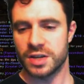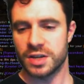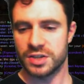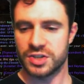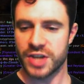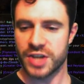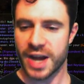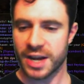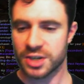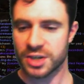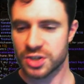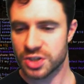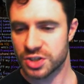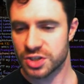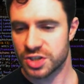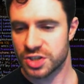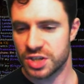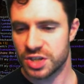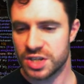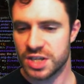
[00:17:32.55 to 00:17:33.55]
dash
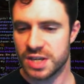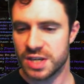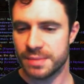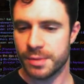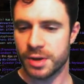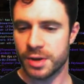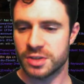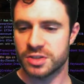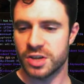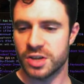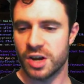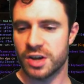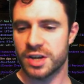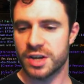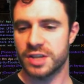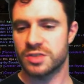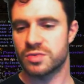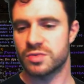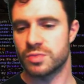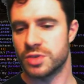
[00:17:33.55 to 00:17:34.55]
to nearby
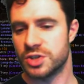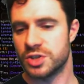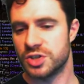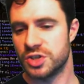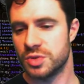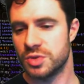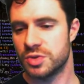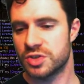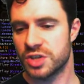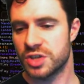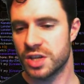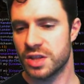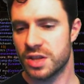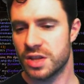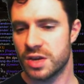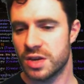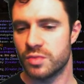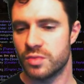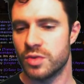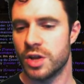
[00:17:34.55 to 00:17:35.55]
targets, reducing
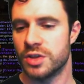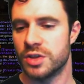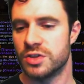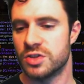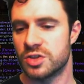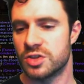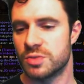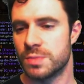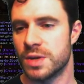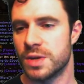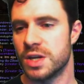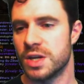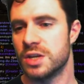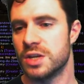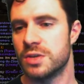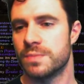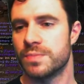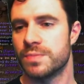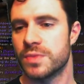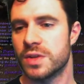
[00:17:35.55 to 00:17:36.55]
their run speed.